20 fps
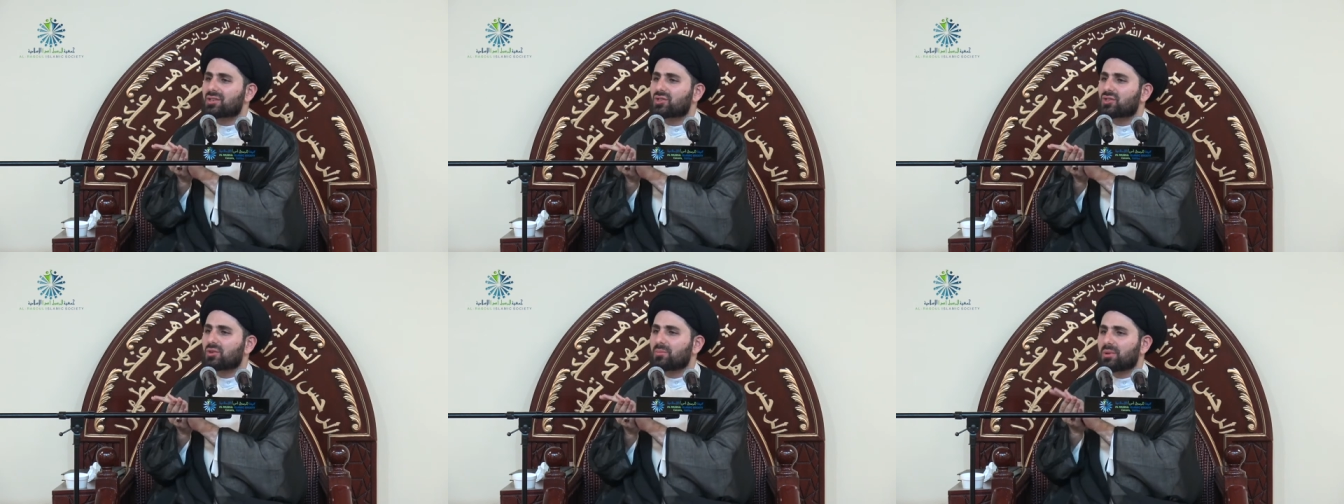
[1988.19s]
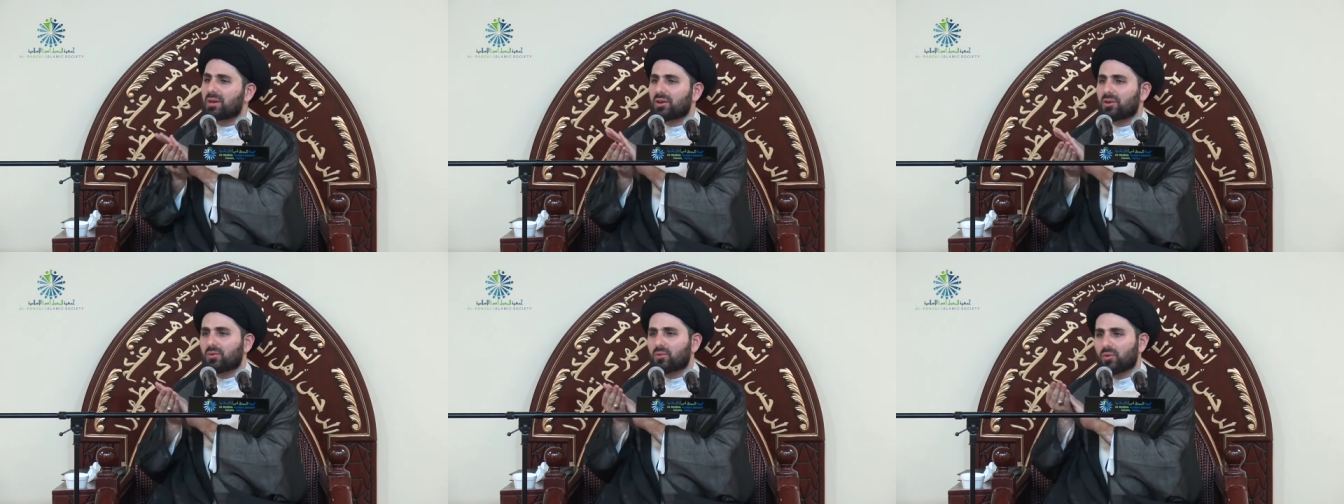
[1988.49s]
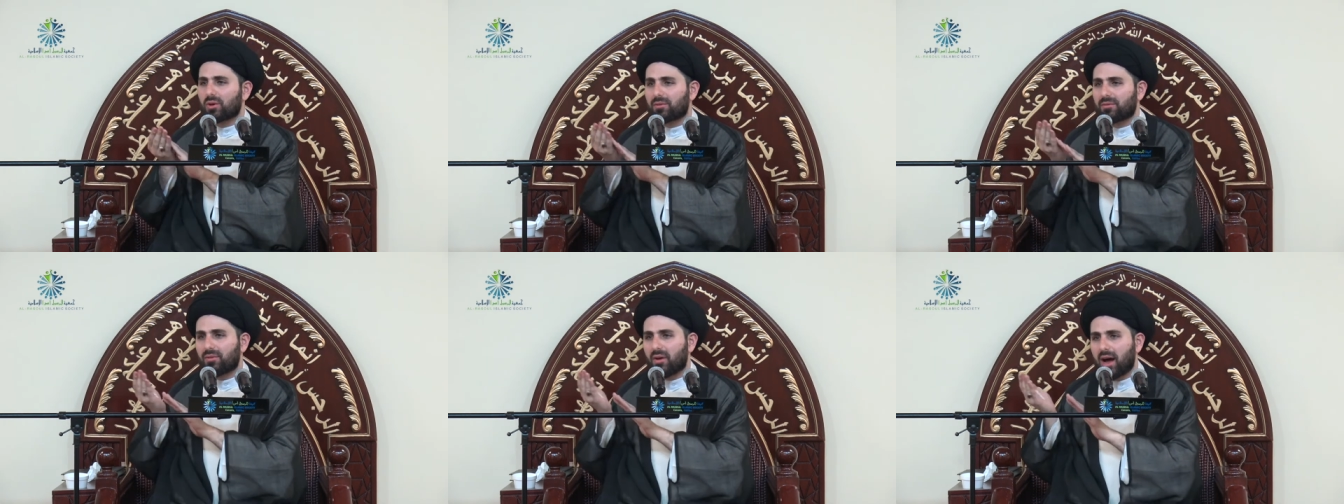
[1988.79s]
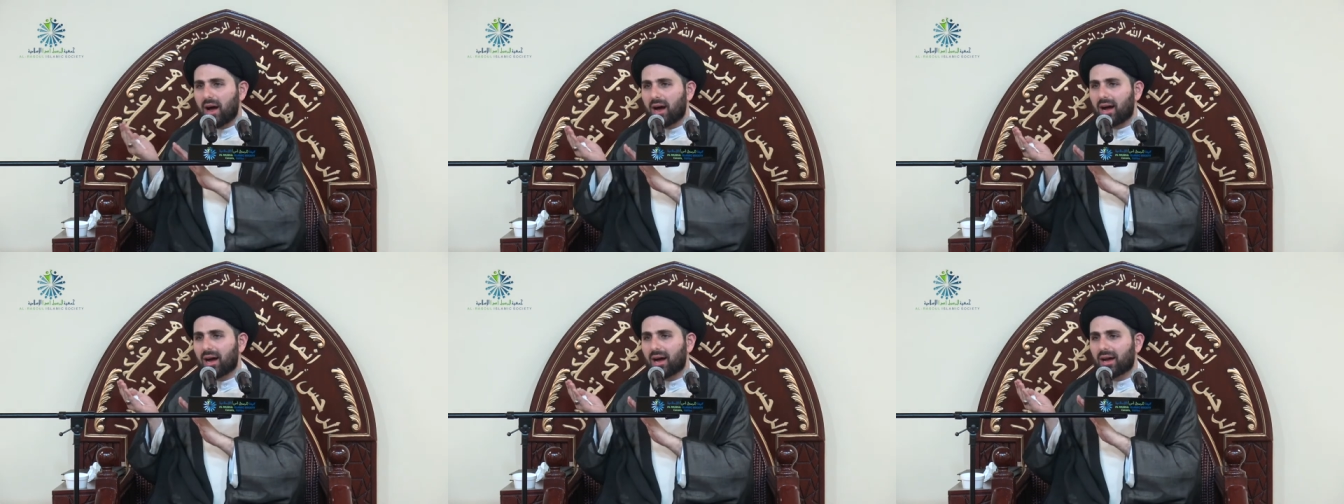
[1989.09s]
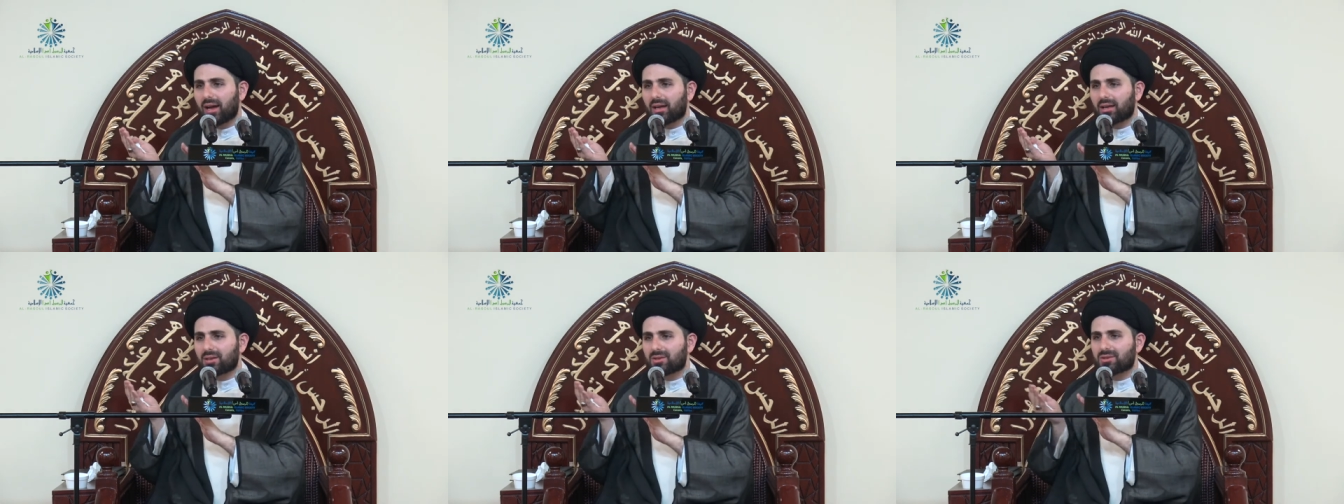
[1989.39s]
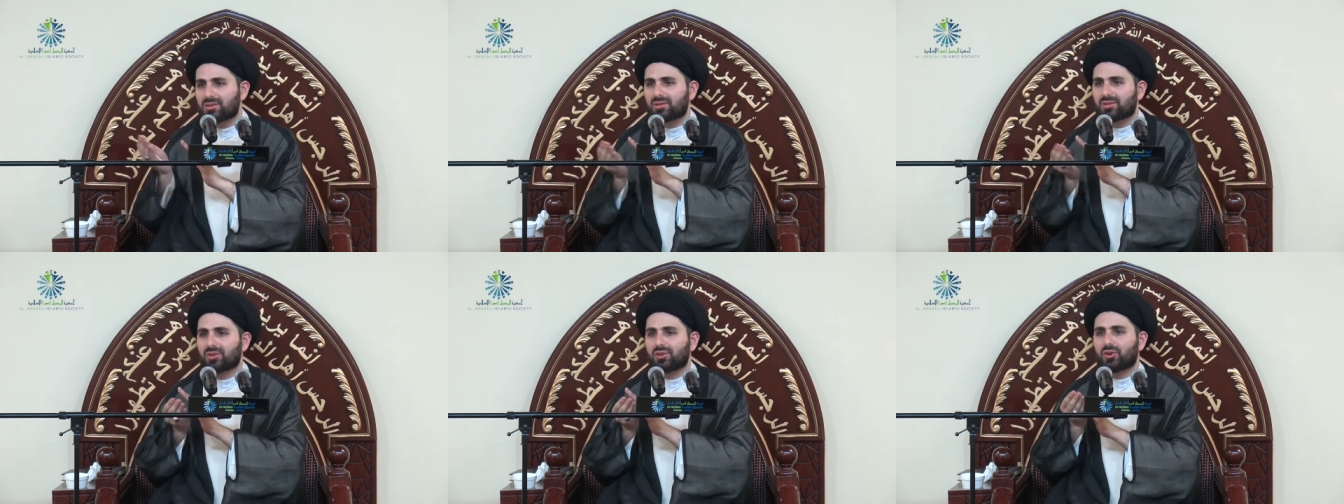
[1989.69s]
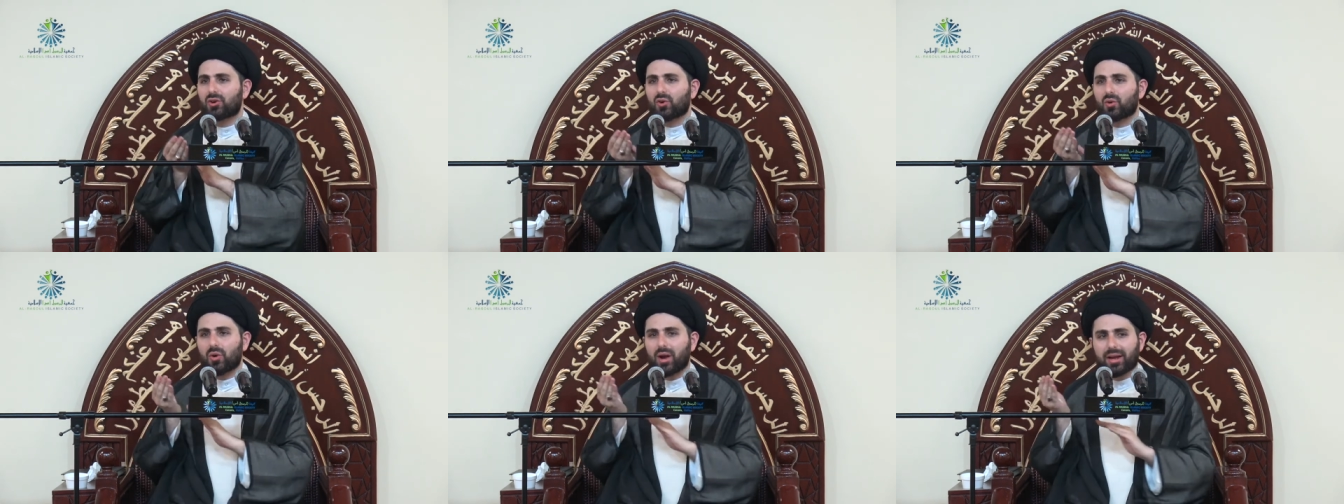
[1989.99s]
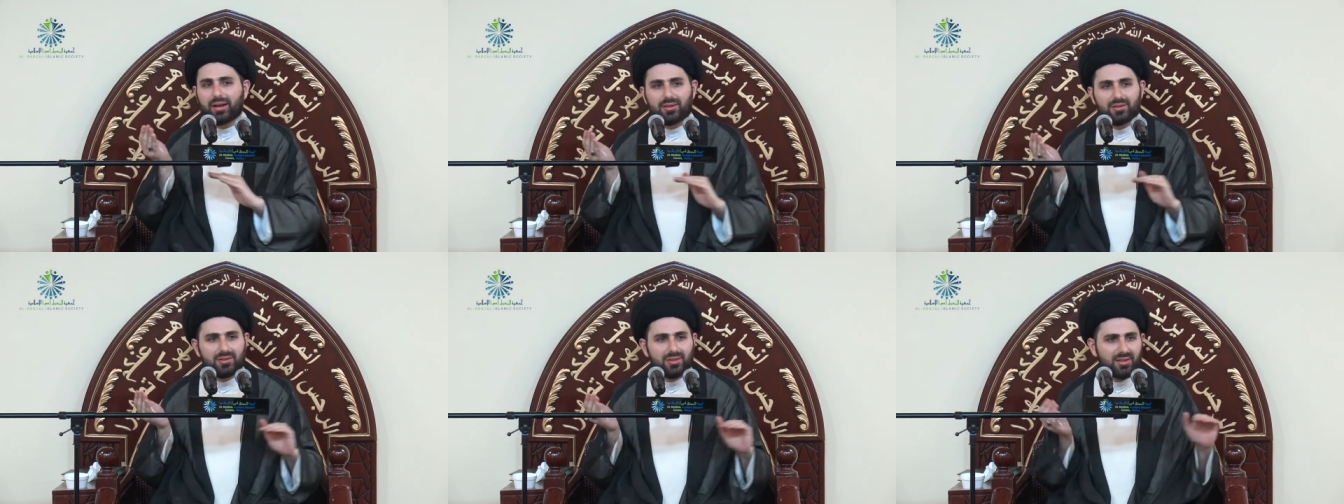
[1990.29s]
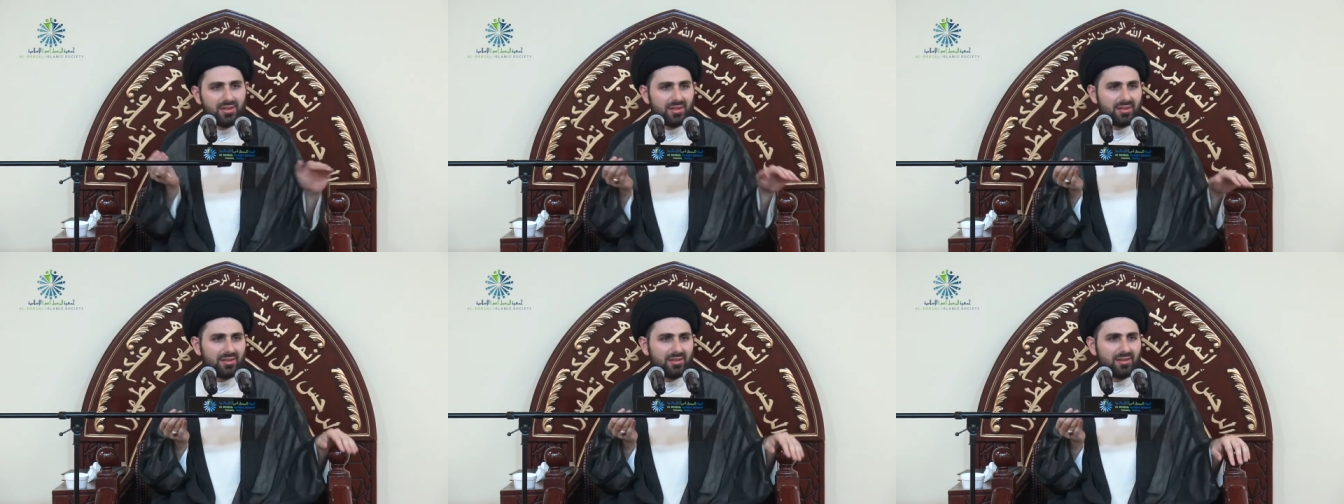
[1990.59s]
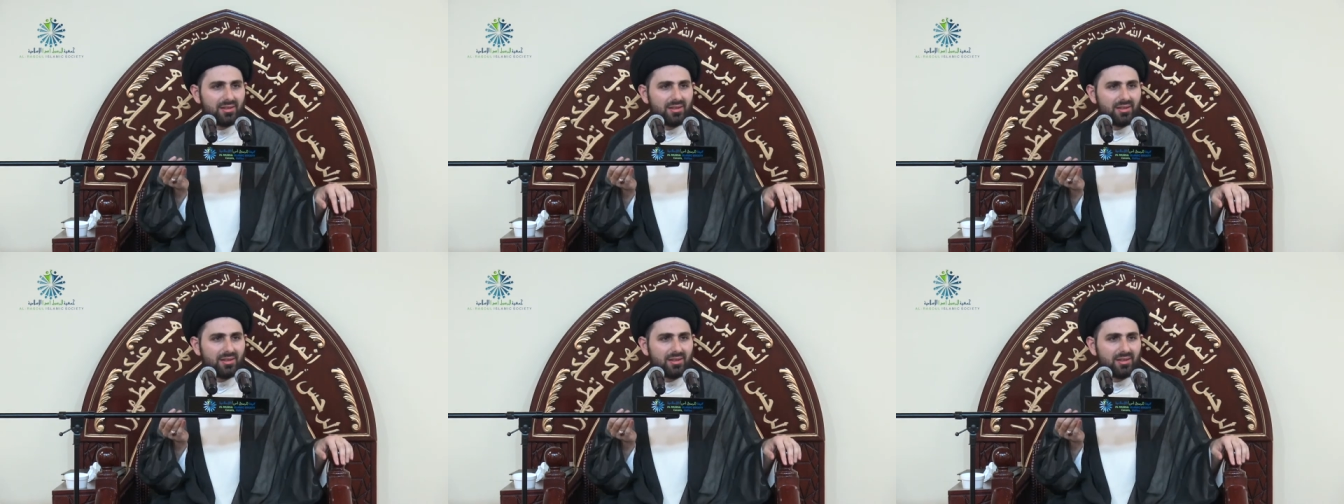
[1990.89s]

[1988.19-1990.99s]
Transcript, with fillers: to be revised, corrected.